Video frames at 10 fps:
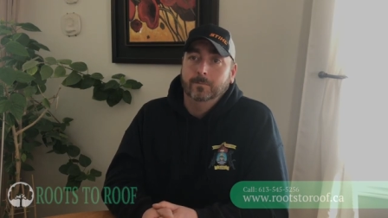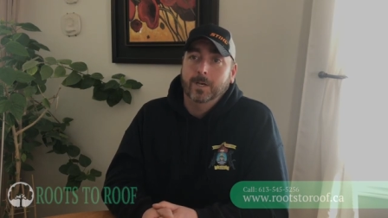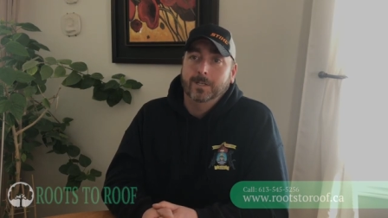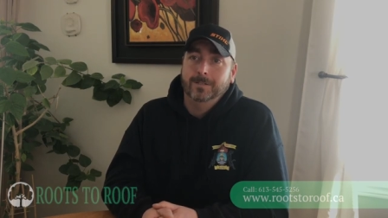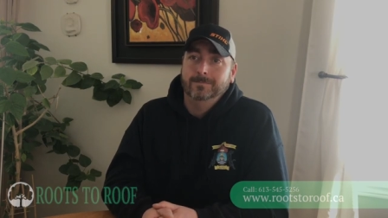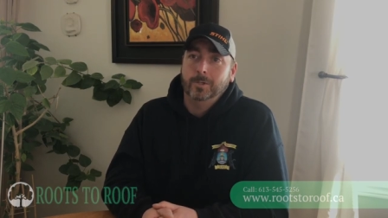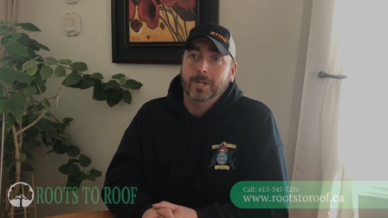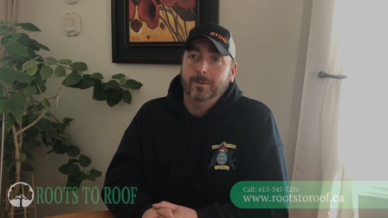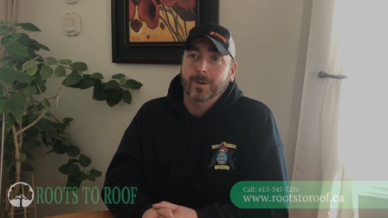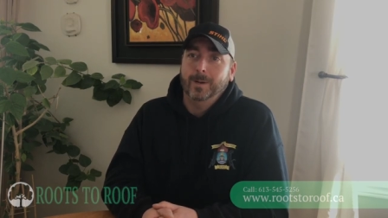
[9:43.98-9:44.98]
I
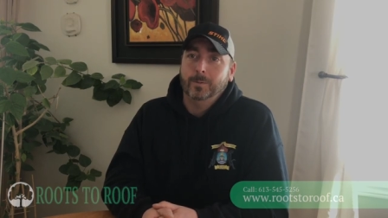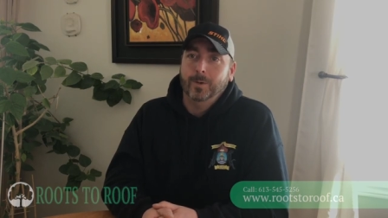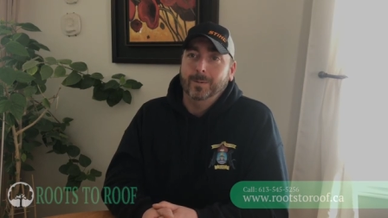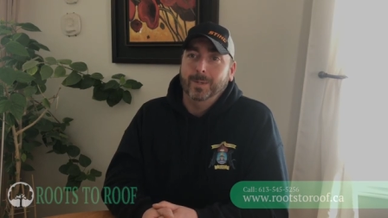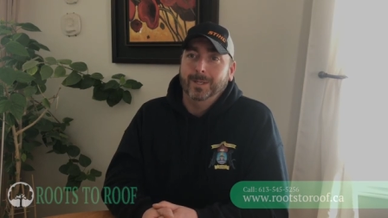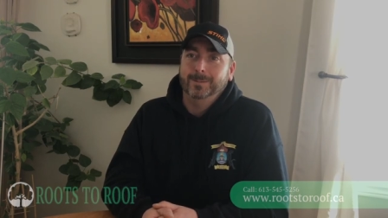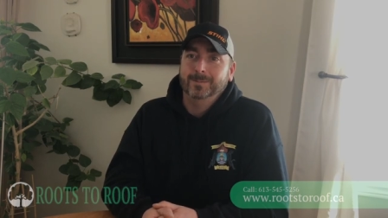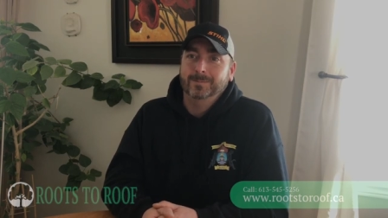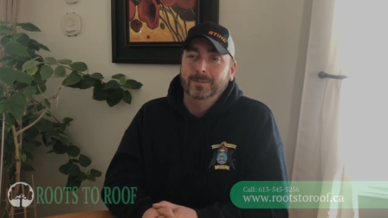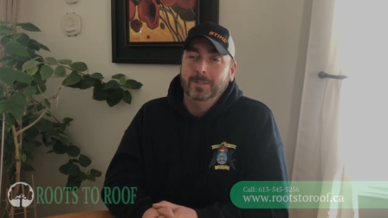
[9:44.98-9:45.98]
get around quite a bit.
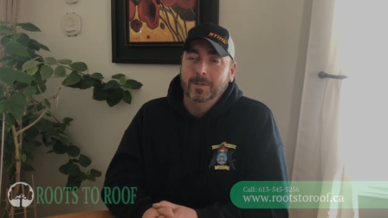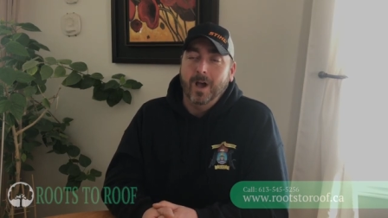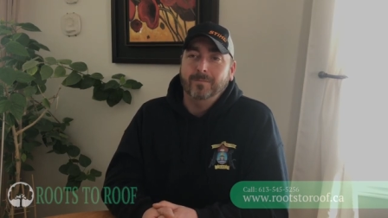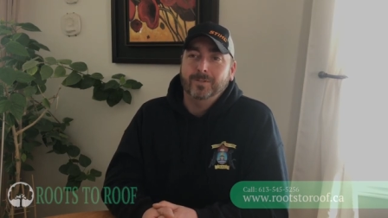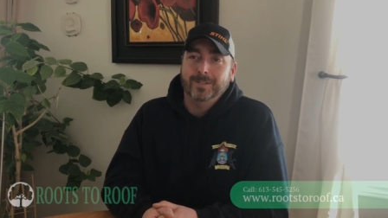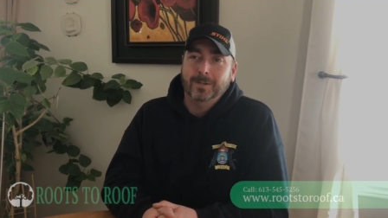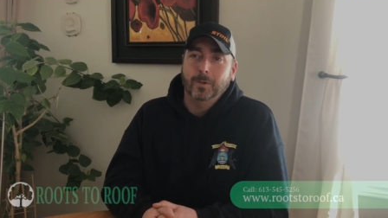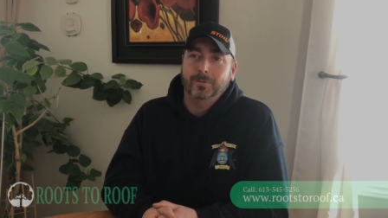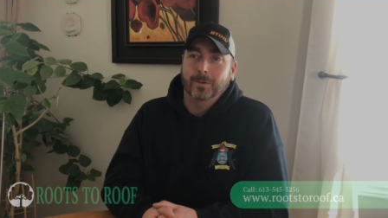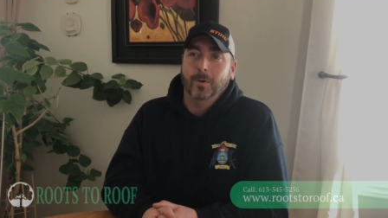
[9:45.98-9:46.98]
Obviously,
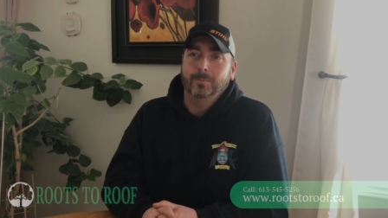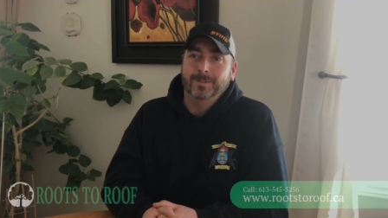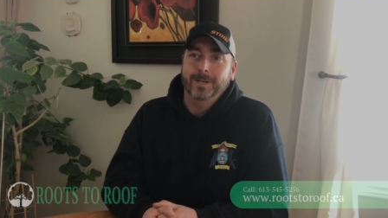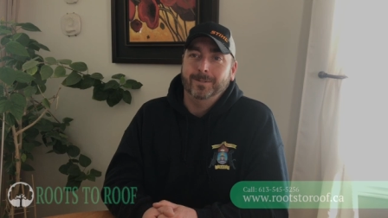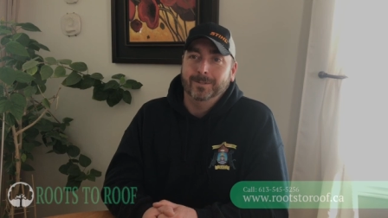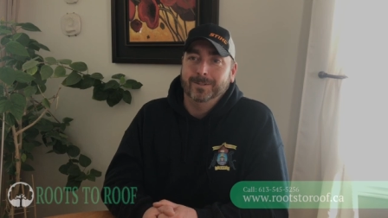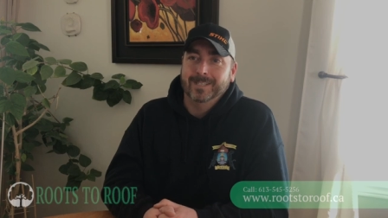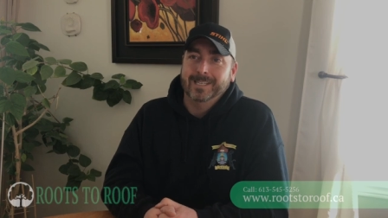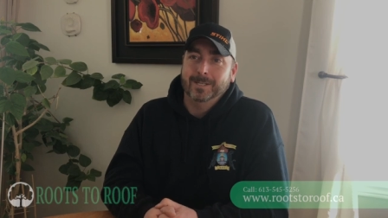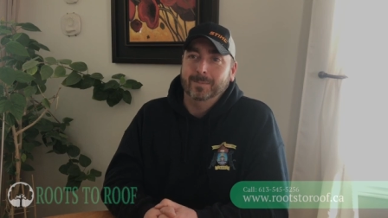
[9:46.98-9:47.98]
closer to home's nicer because
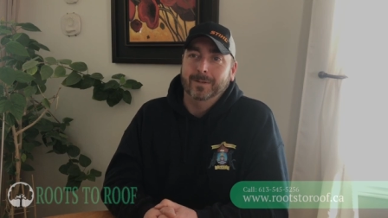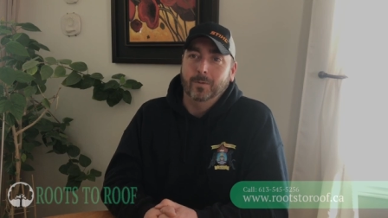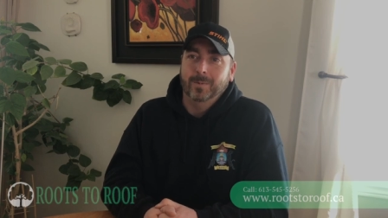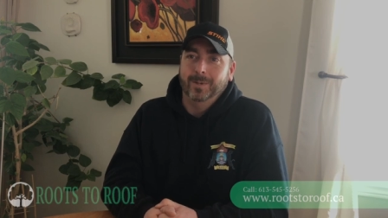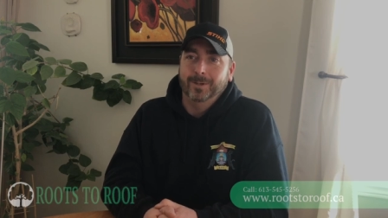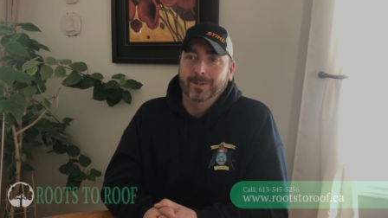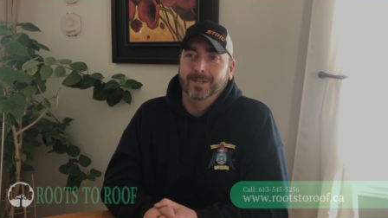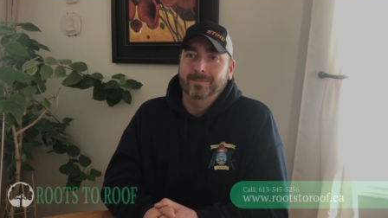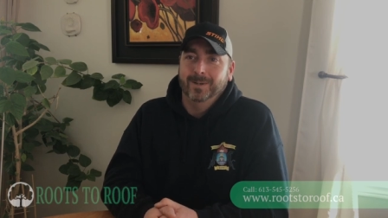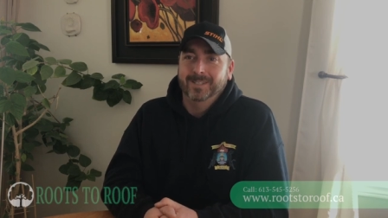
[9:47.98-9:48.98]
I get to be home a bit
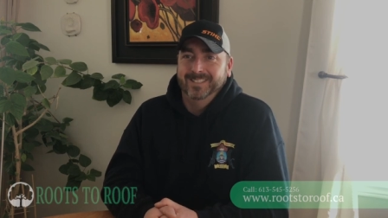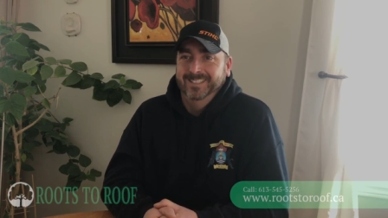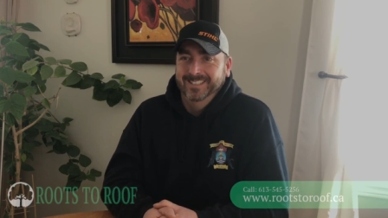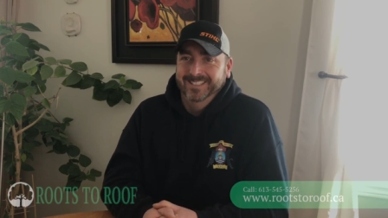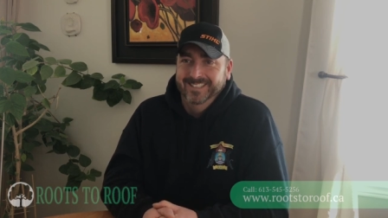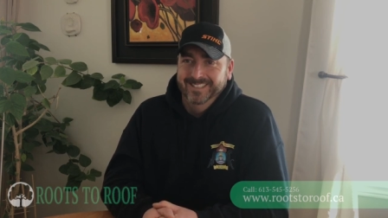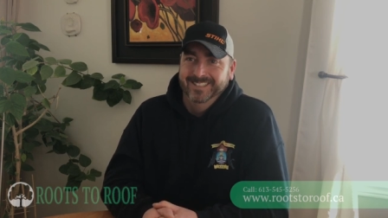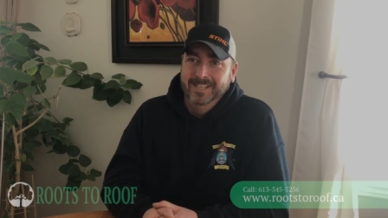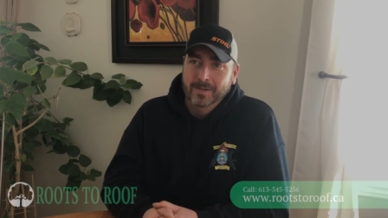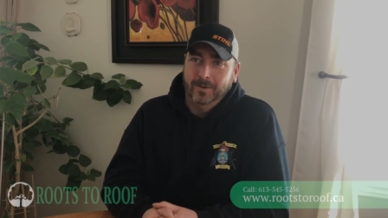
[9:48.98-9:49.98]
earlier, but
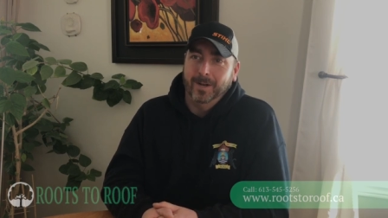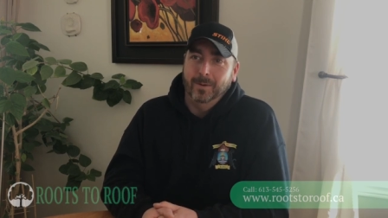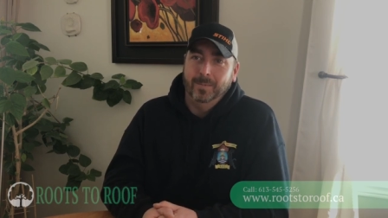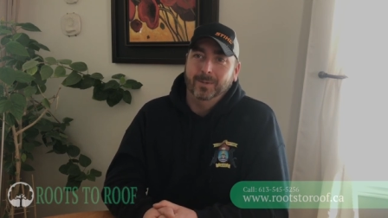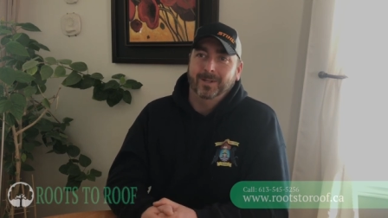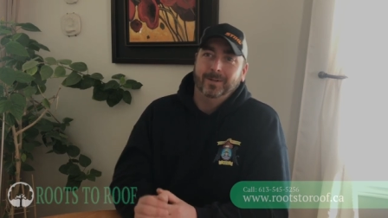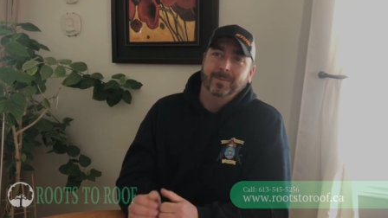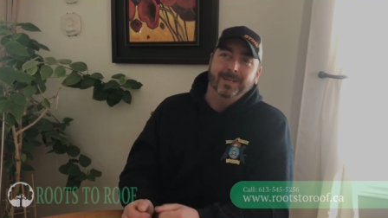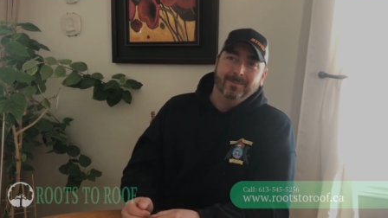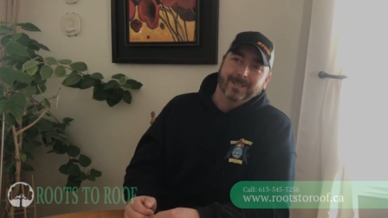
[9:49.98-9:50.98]
or help out a little bit.